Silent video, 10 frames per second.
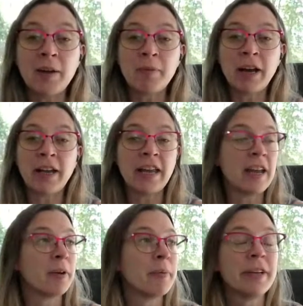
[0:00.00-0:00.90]
I'm
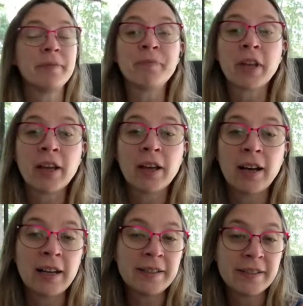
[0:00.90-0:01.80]
Heidi Ederman,
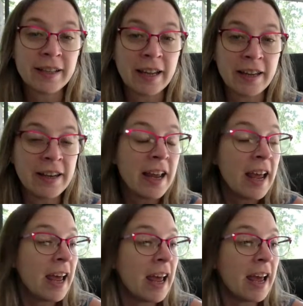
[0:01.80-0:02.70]
Heidelin,
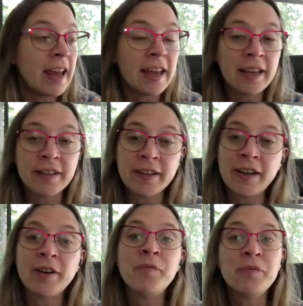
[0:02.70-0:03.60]

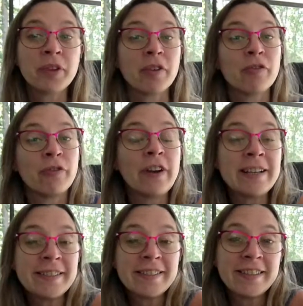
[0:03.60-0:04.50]
and
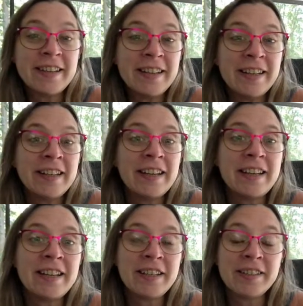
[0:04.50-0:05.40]
Francine
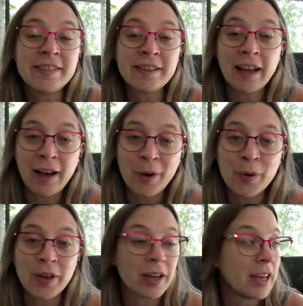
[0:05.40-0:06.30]
is
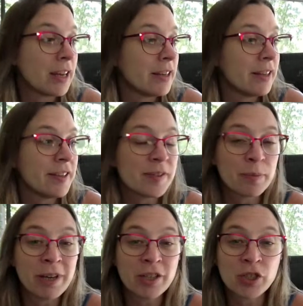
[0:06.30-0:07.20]
out again
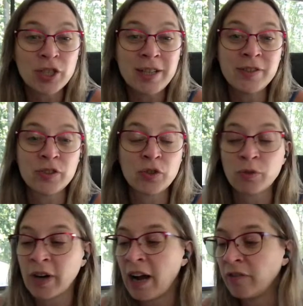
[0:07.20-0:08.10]
this week. She's
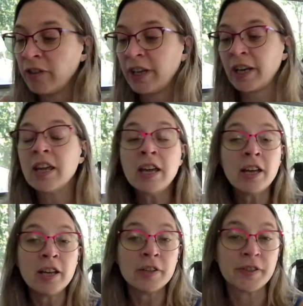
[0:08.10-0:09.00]
traveling.
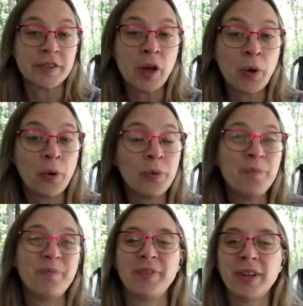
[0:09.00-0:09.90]
So
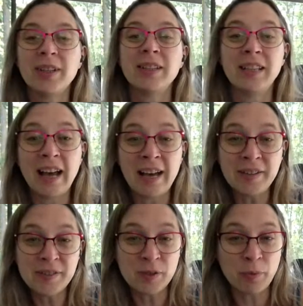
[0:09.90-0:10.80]

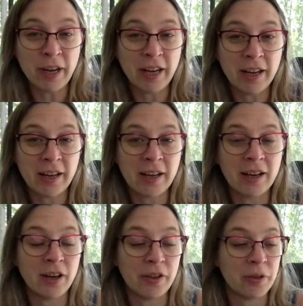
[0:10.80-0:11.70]
last week
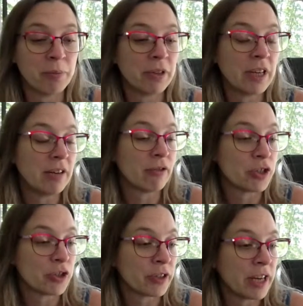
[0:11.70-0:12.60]
on the Believe
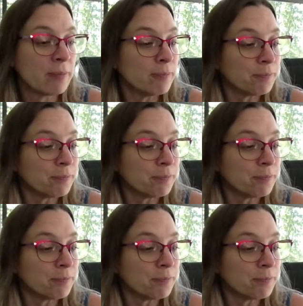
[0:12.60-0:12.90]
Retreat,